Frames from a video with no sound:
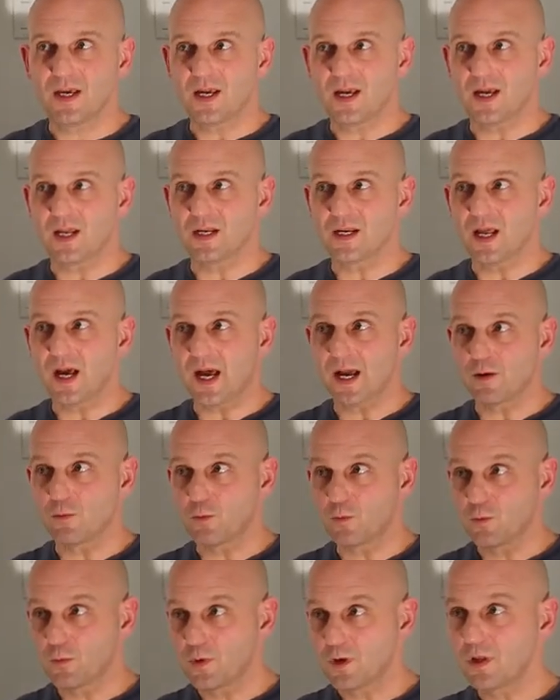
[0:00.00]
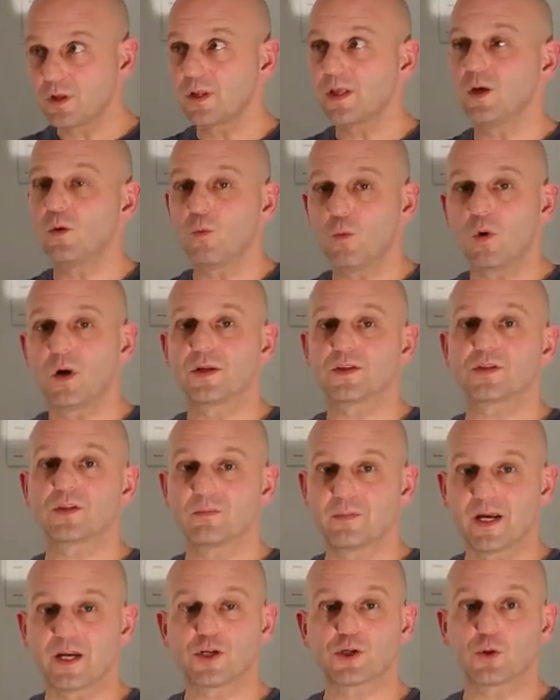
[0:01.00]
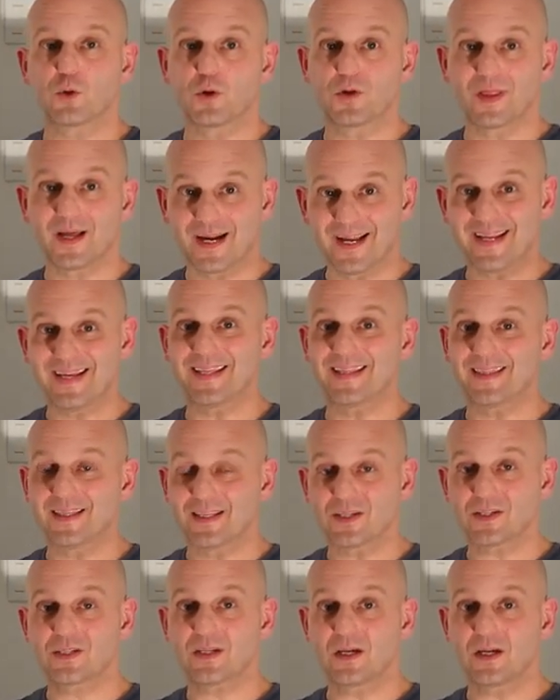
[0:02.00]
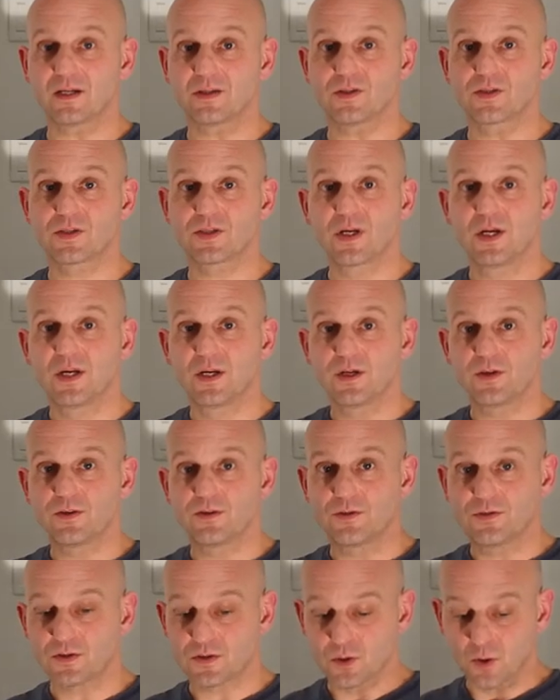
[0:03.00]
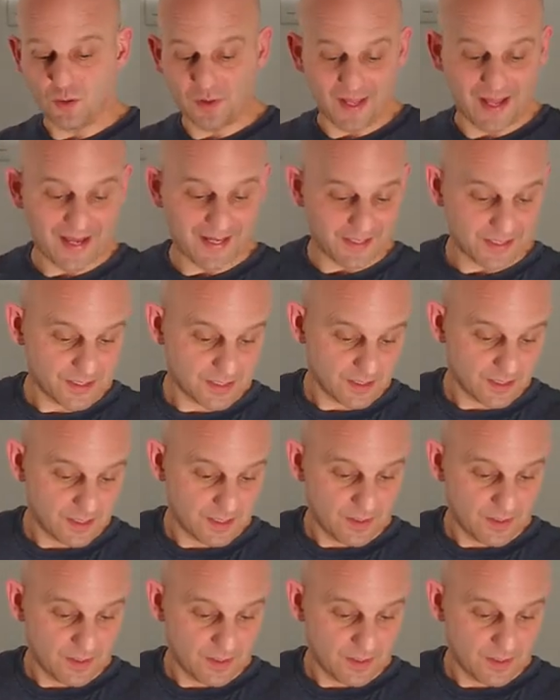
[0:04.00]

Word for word: and I really want to make sure that I hit the studs so that